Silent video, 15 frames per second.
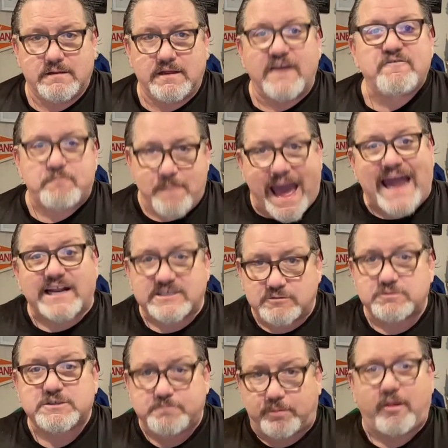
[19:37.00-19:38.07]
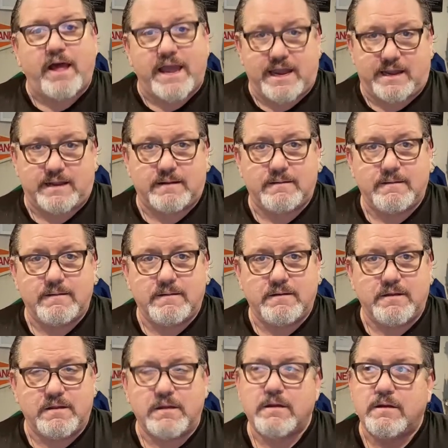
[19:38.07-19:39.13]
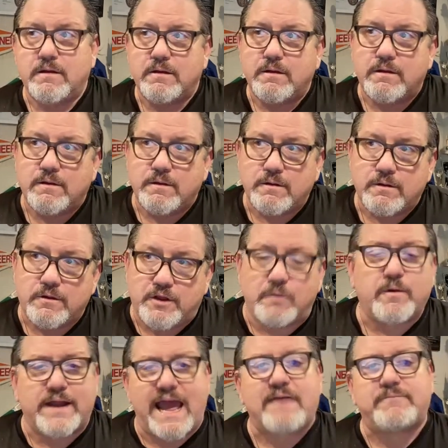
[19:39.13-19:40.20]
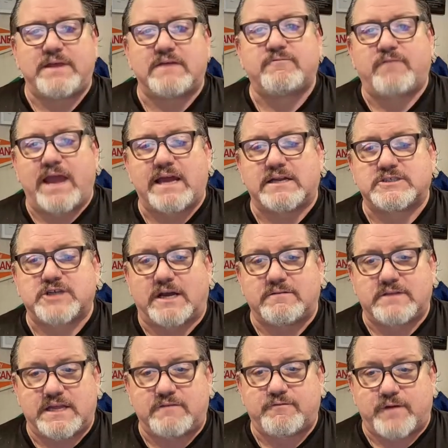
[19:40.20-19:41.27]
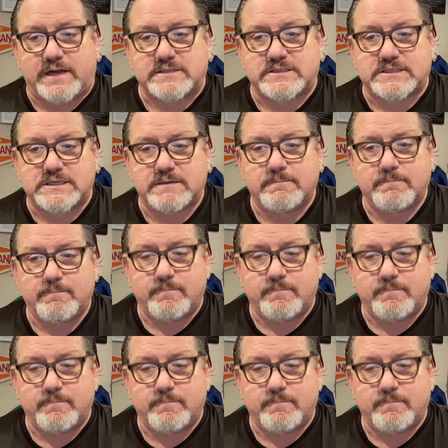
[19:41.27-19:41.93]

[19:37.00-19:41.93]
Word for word: If Maddox was playing, you would have the advantage on defense.